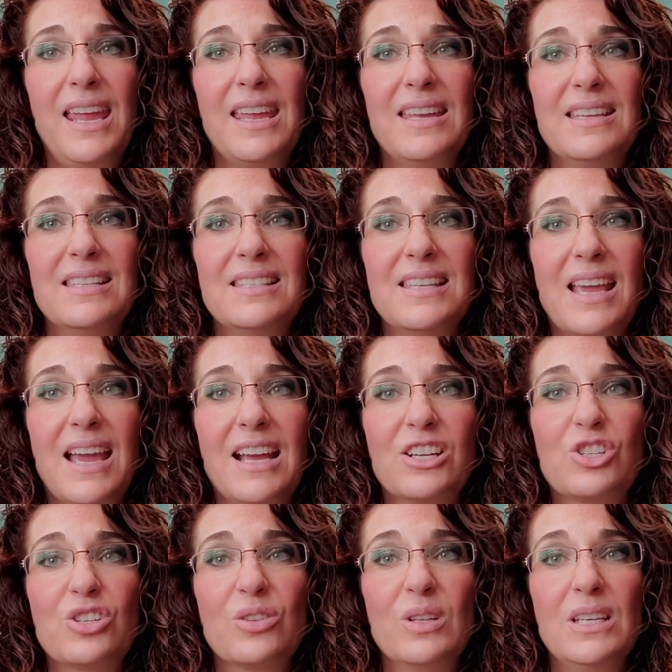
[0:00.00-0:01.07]
is
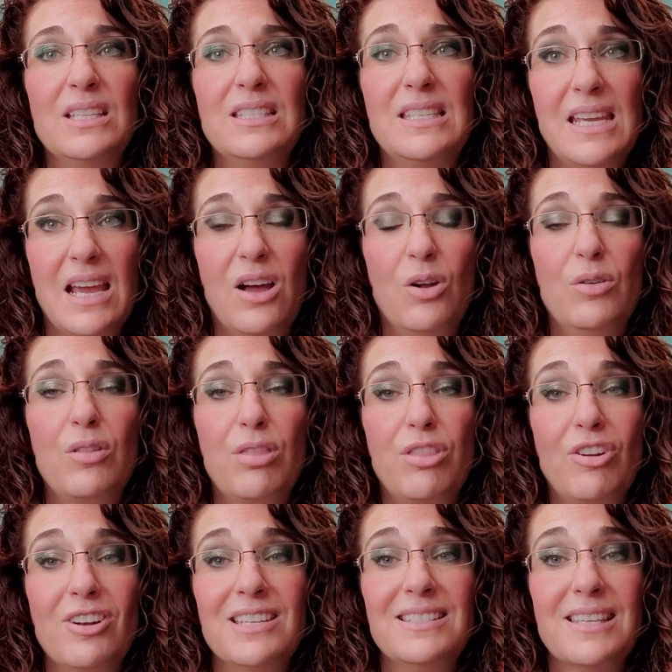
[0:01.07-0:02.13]
actually down
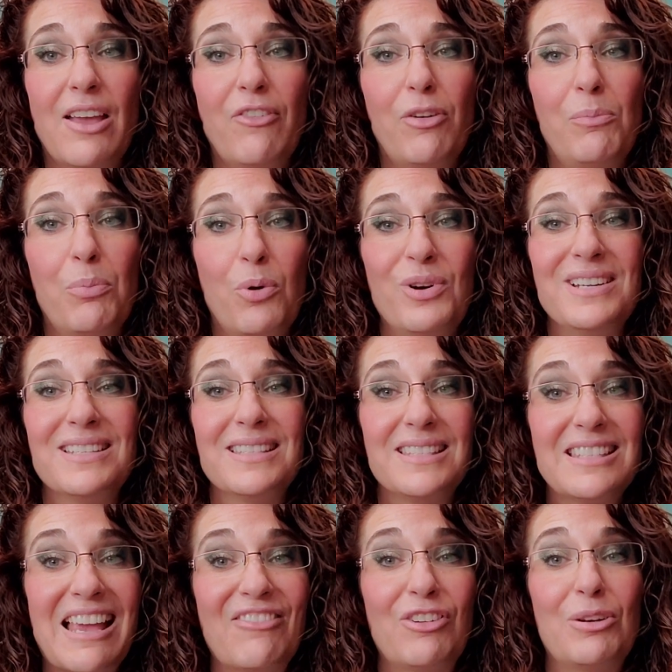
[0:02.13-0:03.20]

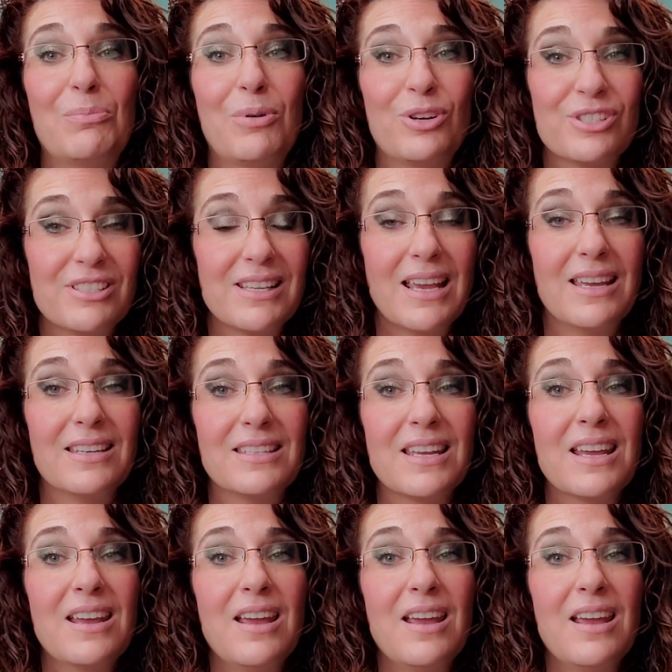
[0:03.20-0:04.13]
37.7%